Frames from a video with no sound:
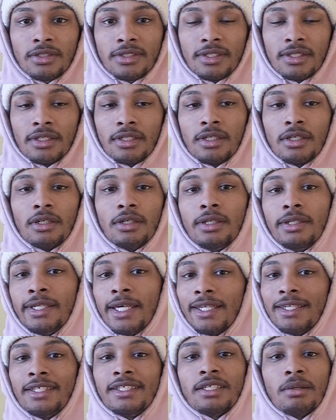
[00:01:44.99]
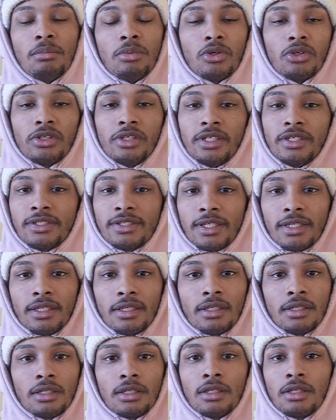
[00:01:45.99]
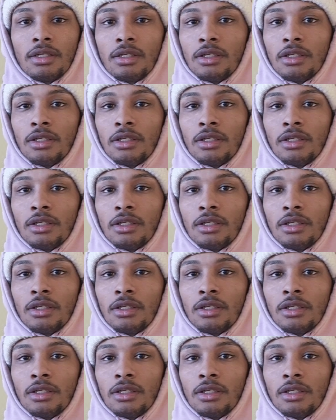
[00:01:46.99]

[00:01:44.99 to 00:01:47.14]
to get these abilities and